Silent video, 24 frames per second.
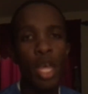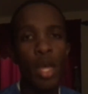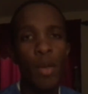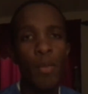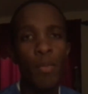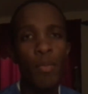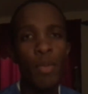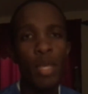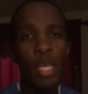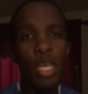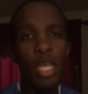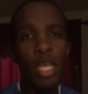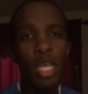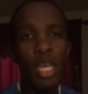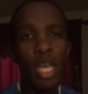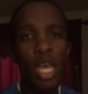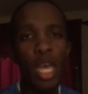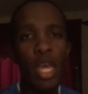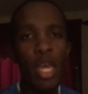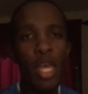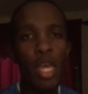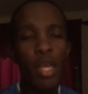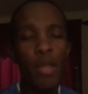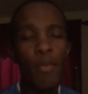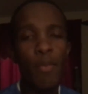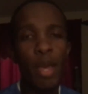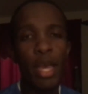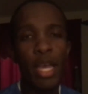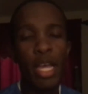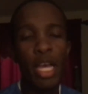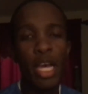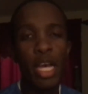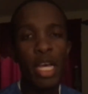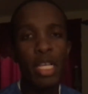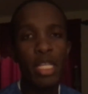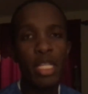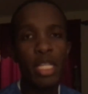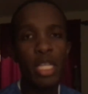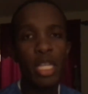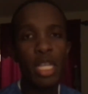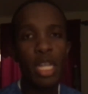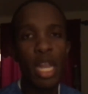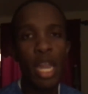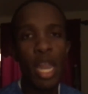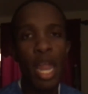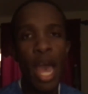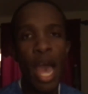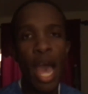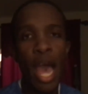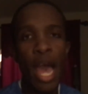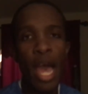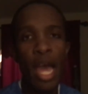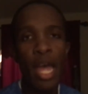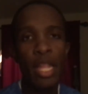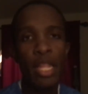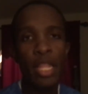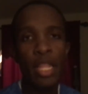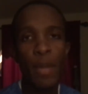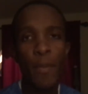Me and my cousin had